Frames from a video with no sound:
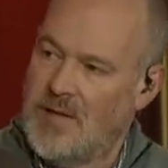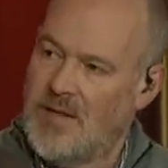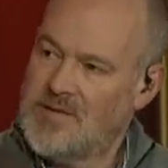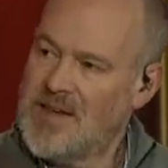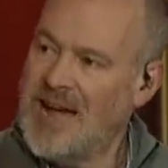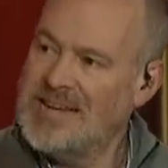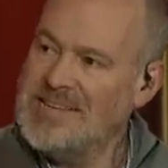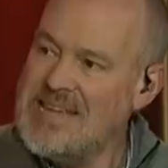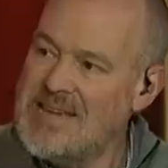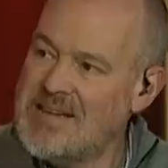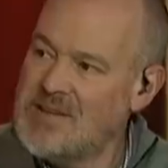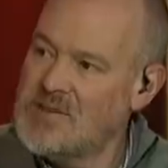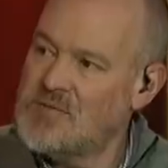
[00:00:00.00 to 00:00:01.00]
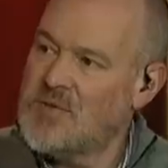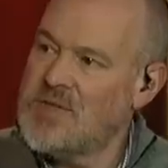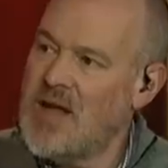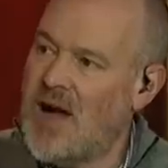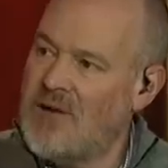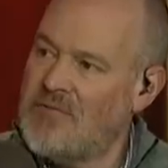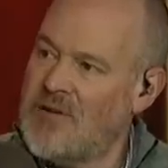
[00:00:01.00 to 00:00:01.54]
his ideas for the
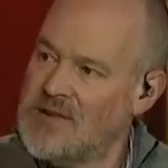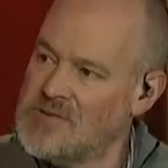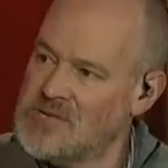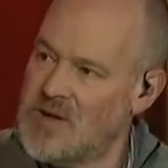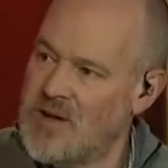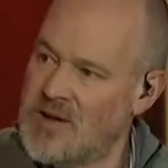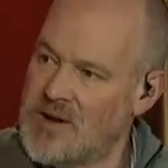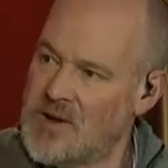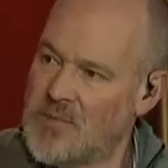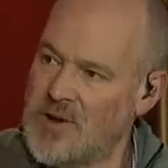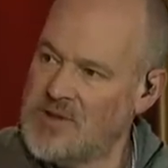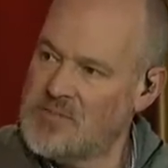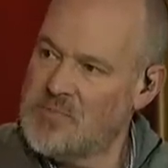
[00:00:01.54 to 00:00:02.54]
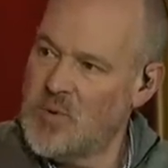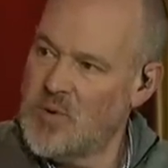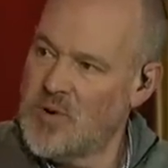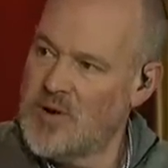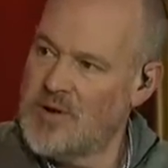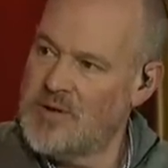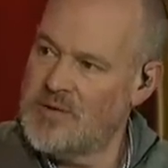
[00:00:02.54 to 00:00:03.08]
offense on a grease
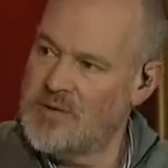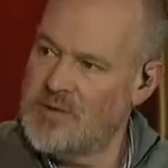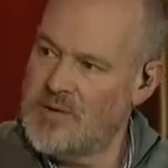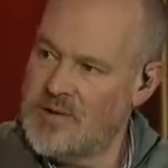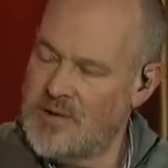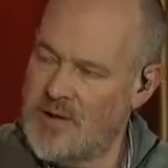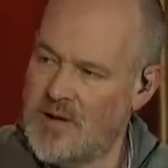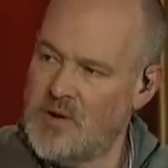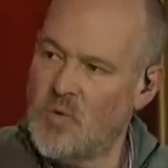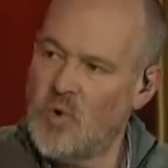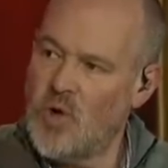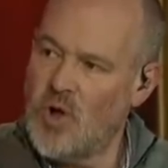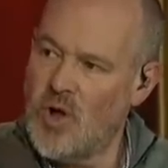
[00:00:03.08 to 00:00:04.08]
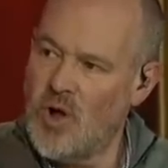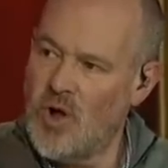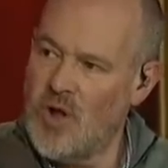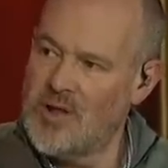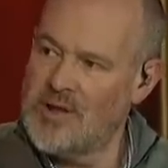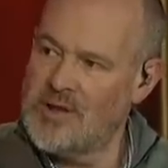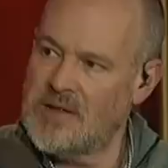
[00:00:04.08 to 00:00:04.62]
board on uh, on the
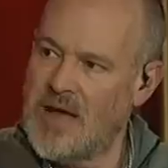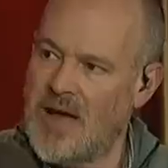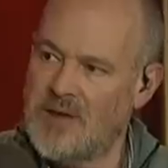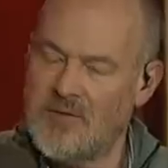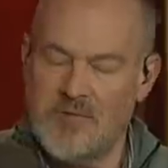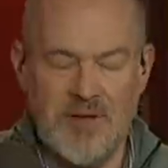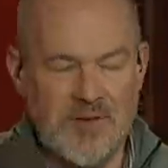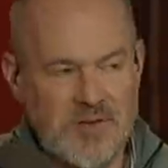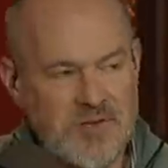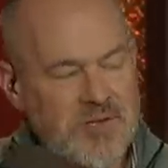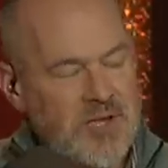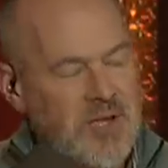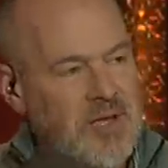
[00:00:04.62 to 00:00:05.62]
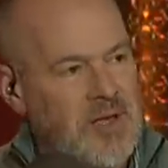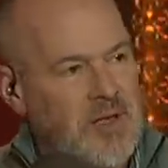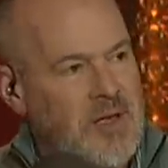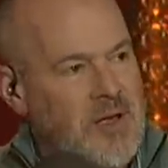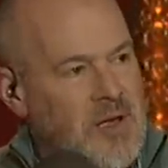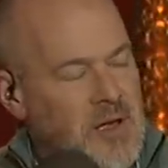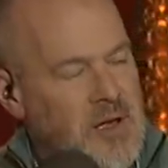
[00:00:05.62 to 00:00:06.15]
wall and a lot of his
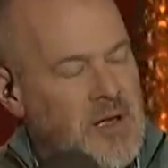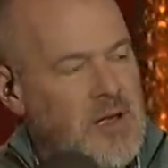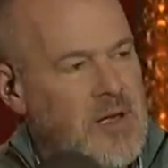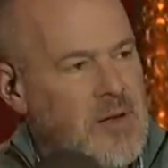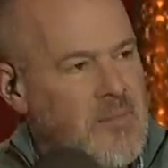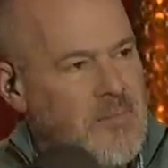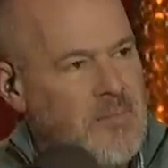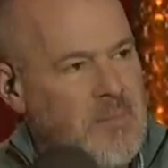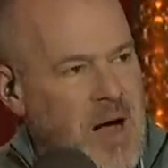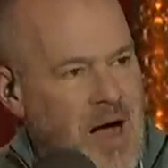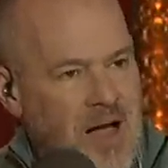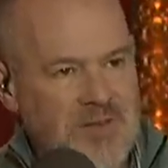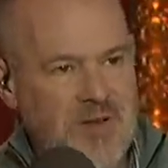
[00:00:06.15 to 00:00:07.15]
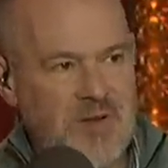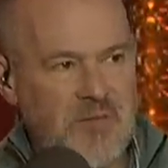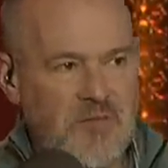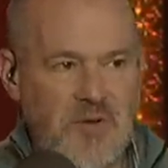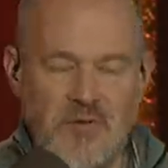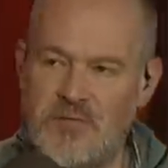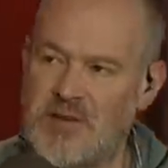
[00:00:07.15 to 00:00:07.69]

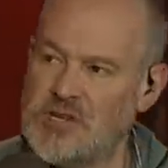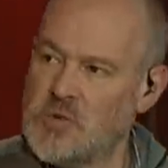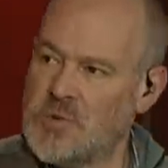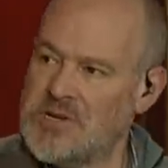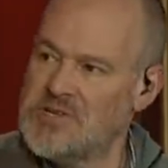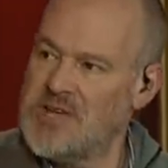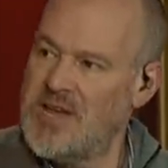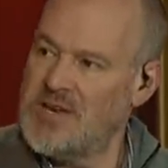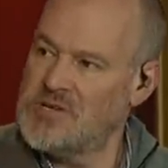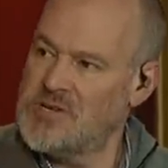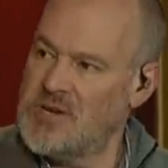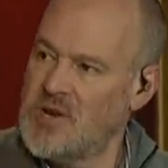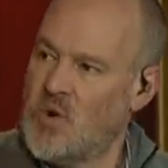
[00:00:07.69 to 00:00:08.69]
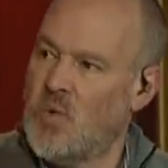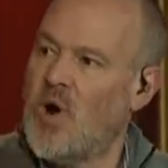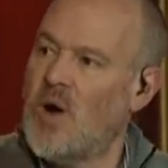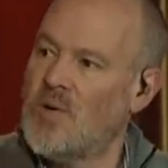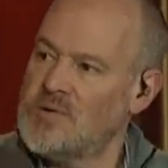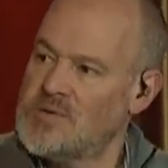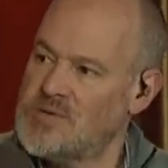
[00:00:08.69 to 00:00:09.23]
positive visualization
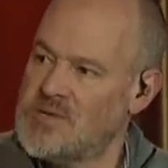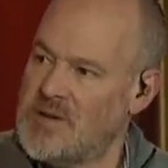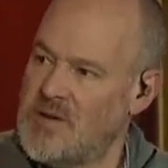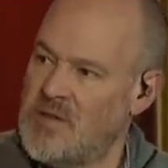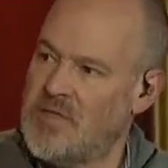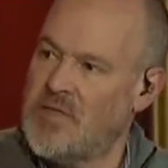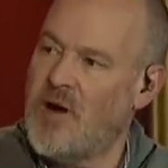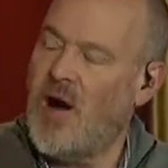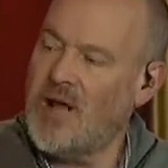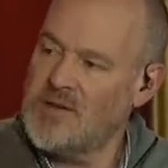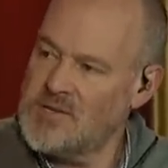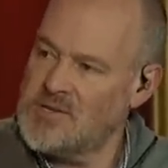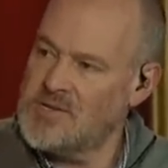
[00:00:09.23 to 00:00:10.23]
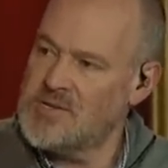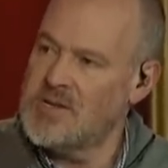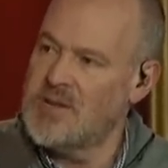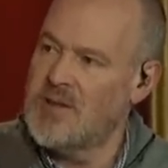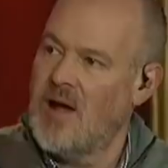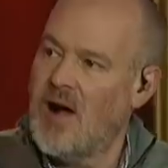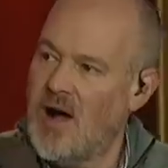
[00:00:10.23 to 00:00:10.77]
quotes and thoughts
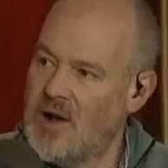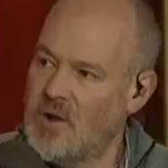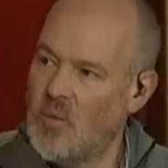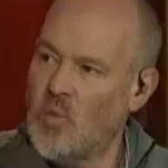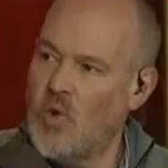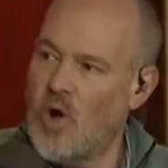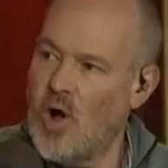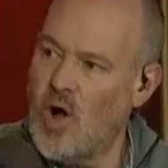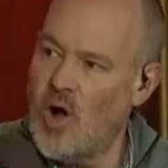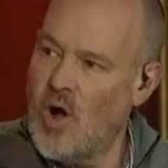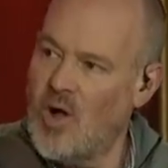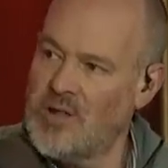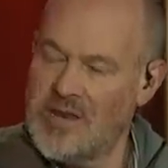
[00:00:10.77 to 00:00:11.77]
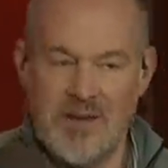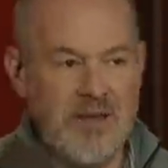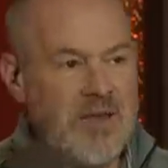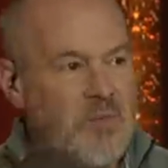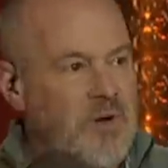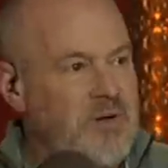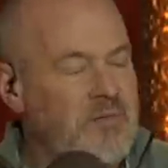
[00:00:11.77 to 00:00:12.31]
on a wall and
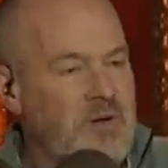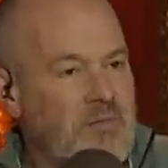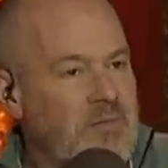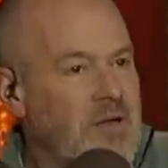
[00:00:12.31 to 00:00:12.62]
he would